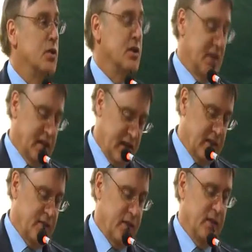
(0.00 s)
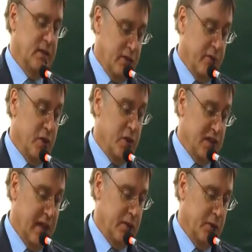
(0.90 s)
to a successful,
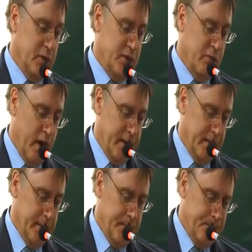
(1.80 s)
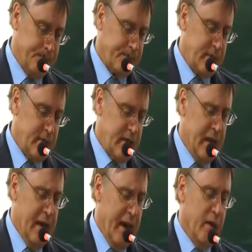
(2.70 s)
diverse, and inclusive one.
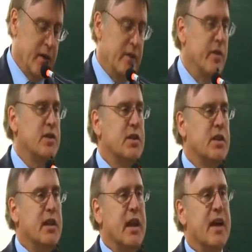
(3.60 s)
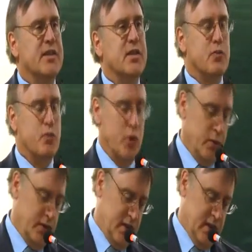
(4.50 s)
Our diversity has its
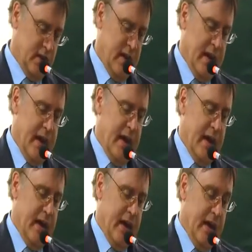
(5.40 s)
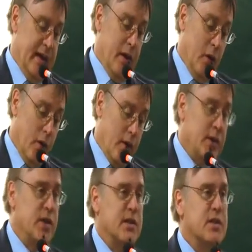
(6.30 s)
roots in our
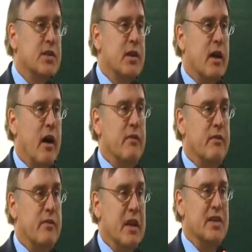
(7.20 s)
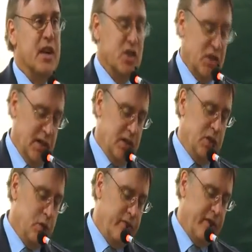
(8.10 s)
origins of essentially
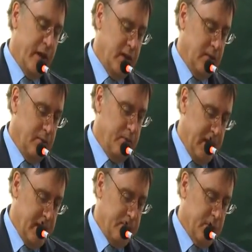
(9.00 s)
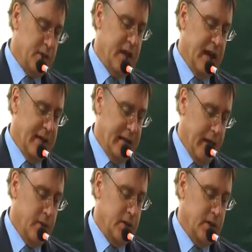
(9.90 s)
2 founding peoples and
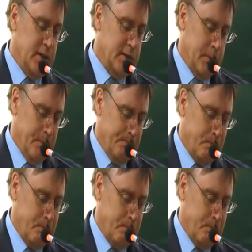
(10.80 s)
languages.